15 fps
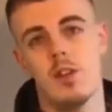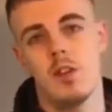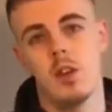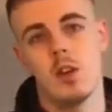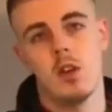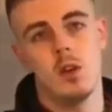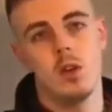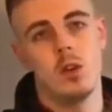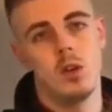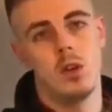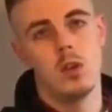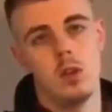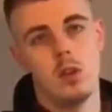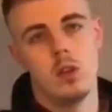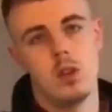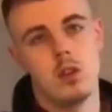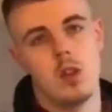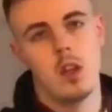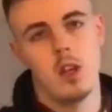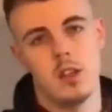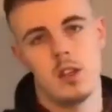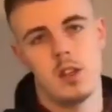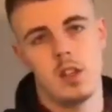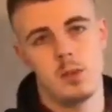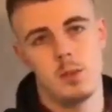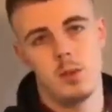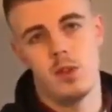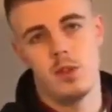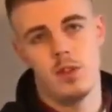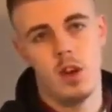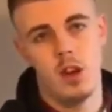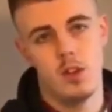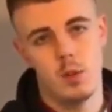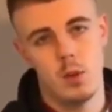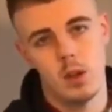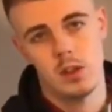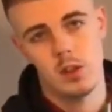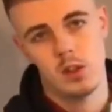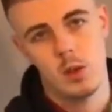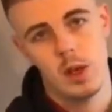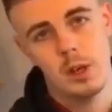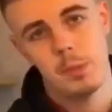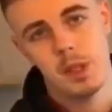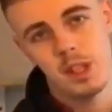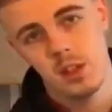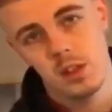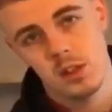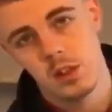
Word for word: foot or uh, 6.51 square meters.